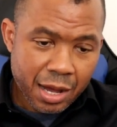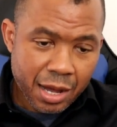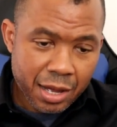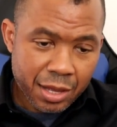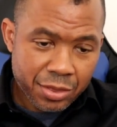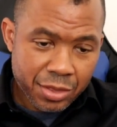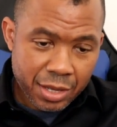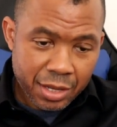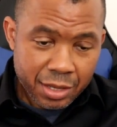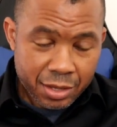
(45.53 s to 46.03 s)

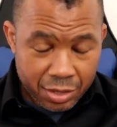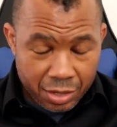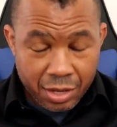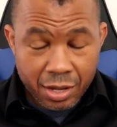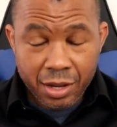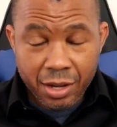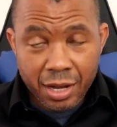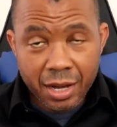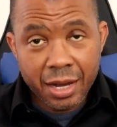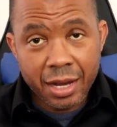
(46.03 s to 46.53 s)
I think,
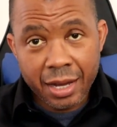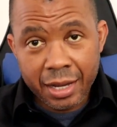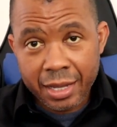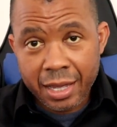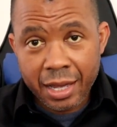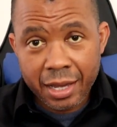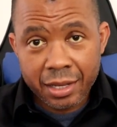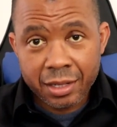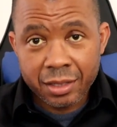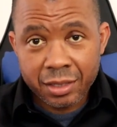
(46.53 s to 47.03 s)

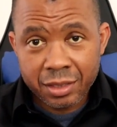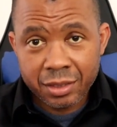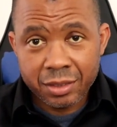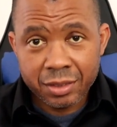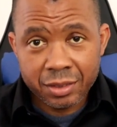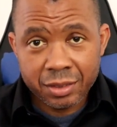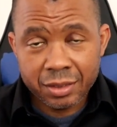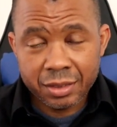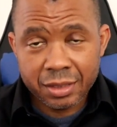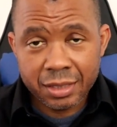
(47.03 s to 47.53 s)
again,
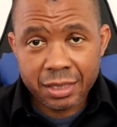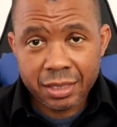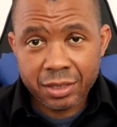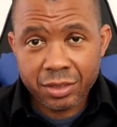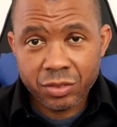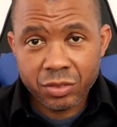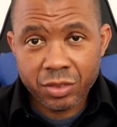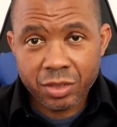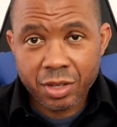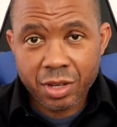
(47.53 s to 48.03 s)

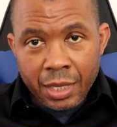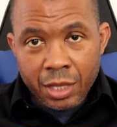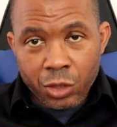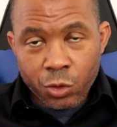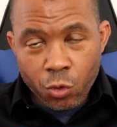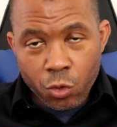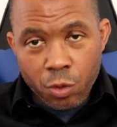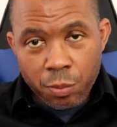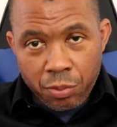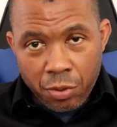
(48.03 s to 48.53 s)

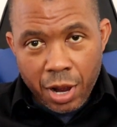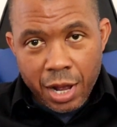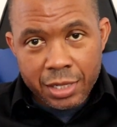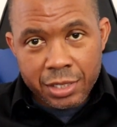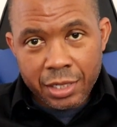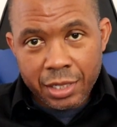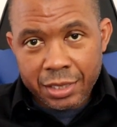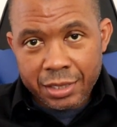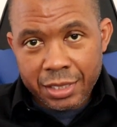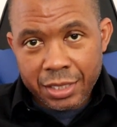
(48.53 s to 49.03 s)
through a
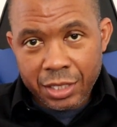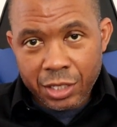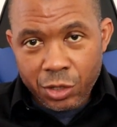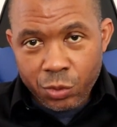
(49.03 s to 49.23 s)
project,